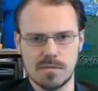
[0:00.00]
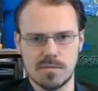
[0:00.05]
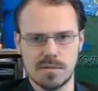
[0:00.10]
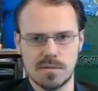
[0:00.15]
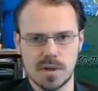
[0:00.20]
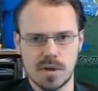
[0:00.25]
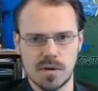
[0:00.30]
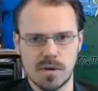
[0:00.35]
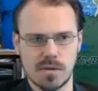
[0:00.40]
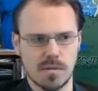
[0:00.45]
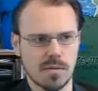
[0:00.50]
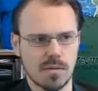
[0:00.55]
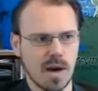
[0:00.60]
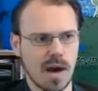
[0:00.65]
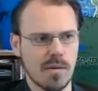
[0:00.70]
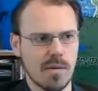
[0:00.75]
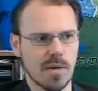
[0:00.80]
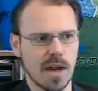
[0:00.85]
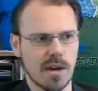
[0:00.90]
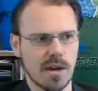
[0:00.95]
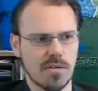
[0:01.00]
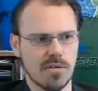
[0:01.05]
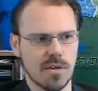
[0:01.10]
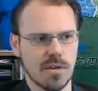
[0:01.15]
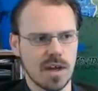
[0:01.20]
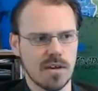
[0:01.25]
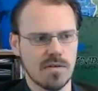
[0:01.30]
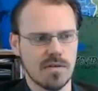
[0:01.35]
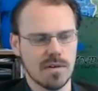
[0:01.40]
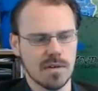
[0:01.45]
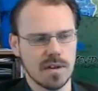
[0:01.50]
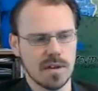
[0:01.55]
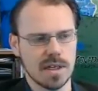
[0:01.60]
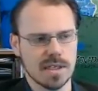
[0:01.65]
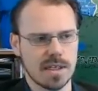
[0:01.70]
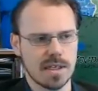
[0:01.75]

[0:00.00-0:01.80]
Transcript: So why would I trade for this